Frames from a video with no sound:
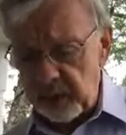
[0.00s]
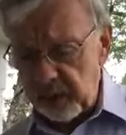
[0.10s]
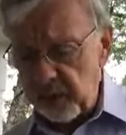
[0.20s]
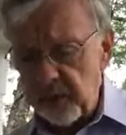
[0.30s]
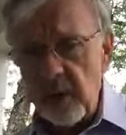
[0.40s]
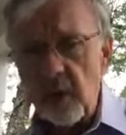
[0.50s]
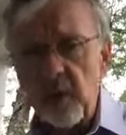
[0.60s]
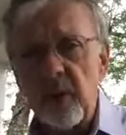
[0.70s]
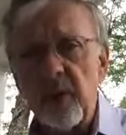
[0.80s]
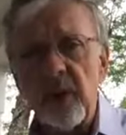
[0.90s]
suffered
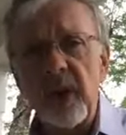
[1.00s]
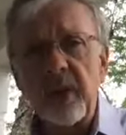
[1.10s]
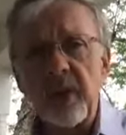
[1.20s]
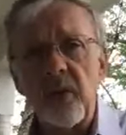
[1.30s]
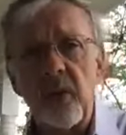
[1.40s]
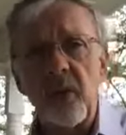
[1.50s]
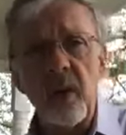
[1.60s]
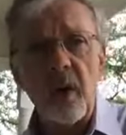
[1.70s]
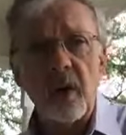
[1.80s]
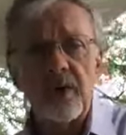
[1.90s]
on the death of the
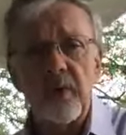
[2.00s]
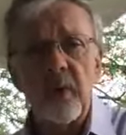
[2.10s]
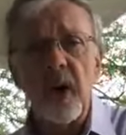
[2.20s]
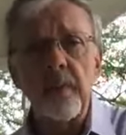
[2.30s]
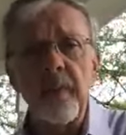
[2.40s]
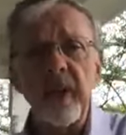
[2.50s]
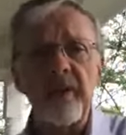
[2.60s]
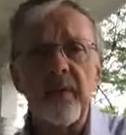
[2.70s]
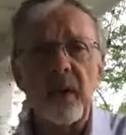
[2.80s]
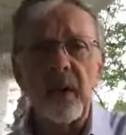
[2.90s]
cross for our
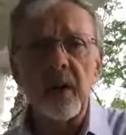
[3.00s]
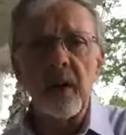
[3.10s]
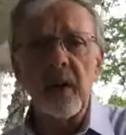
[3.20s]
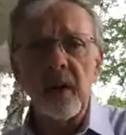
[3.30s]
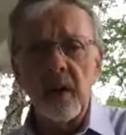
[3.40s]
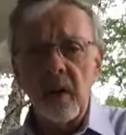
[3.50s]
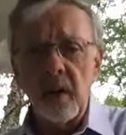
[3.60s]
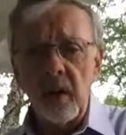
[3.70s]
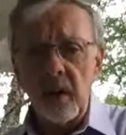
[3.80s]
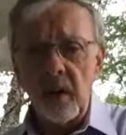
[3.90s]
benefit.
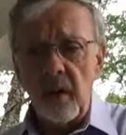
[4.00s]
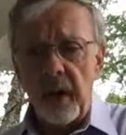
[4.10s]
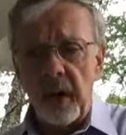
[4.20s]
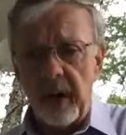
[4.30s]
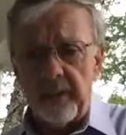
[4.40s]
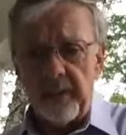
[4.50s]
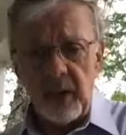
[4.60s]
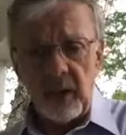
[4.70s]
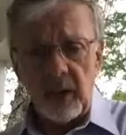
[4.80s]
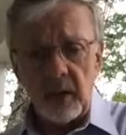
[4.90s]
And I'm
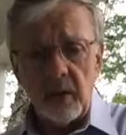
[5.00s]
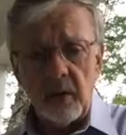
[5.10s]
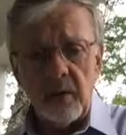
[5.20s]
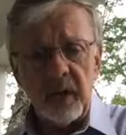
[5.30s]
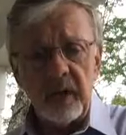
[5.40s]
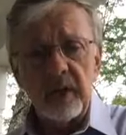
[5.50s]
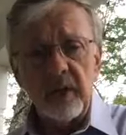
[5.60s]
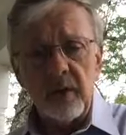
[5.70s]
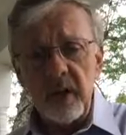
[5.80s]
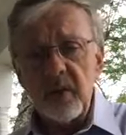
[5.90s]
thinking,
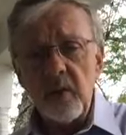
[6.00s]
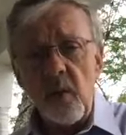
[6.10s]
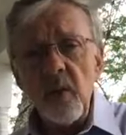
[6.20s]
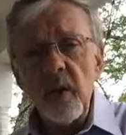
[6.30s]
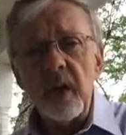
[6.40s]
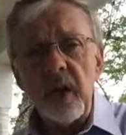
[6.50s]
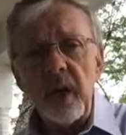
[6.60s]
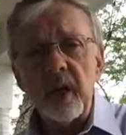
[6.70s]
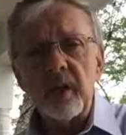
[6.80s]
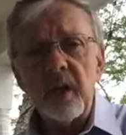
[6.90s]
this this
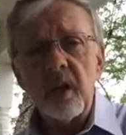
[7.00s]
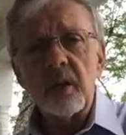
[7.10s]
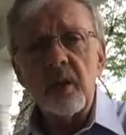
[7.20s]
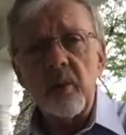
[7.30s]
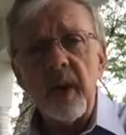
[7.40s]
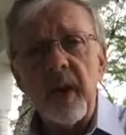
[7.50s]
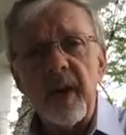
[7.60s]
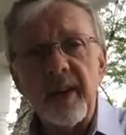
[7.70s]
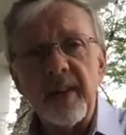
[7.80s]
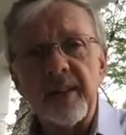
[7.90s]
quarantining's not so
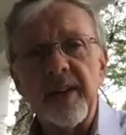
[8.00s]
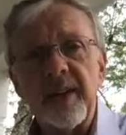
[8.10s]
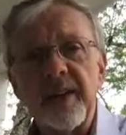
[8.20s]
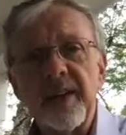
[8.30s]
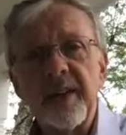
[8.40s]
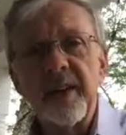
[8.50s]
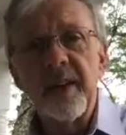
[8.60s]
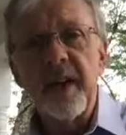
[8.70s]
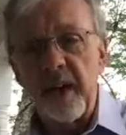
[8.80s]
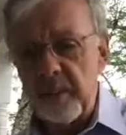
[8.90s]
bad, is it?
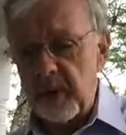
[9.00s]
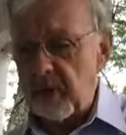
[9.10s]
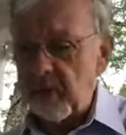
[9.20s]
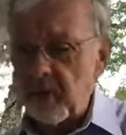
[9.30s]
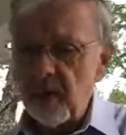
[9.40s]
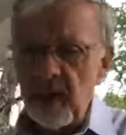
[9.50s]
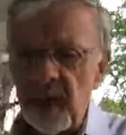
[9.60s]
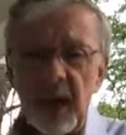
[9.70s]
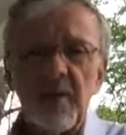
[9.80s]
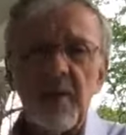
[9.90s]
I mean,
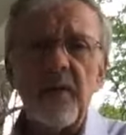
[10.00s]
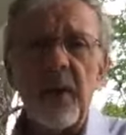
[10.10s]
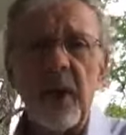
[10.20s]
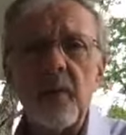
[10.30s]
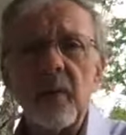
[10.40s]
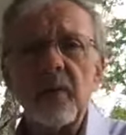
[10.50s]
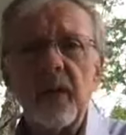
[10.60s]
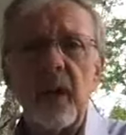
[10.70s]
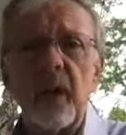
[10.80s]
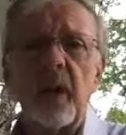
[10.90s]
even if I were
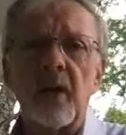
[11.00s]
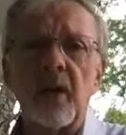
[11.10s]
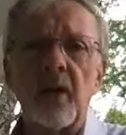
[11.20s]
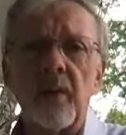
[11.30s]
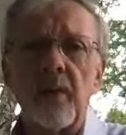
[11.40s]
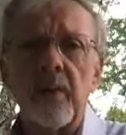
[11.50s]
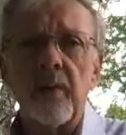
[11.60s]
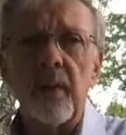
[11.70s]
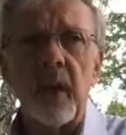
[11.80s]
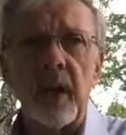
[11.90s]
sick,
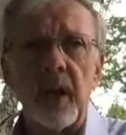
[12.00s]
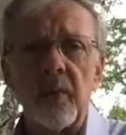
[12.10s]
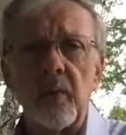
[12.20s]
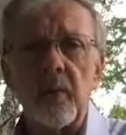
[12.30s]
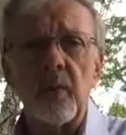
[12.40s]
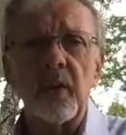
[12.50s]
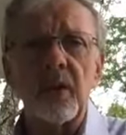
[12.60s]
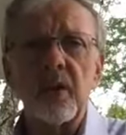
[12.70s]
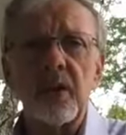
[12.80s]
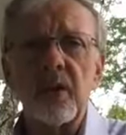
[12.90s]
I didn't
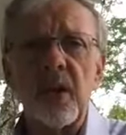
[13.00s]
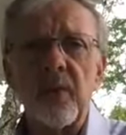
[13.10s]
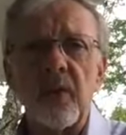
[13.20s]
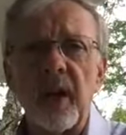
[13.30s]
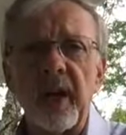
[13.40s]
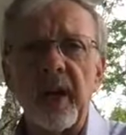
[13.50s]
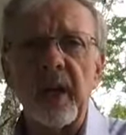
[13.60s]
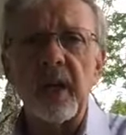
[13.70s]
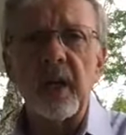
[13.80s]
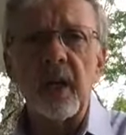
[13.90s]
wouldn't suffer like
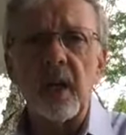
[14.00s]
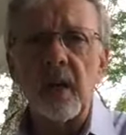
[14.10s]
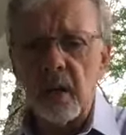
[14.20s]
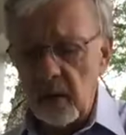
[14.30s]
he did.